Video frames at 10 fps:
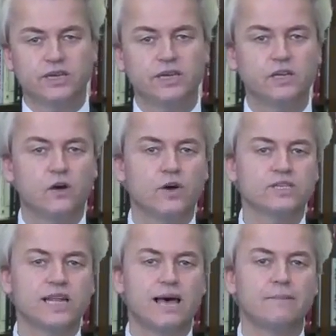and you know
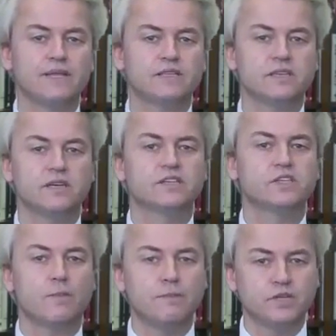Islam means
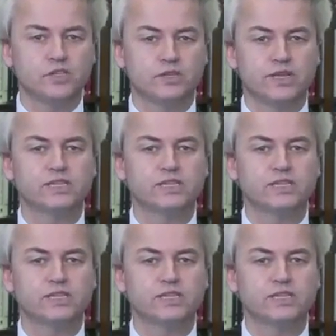submission,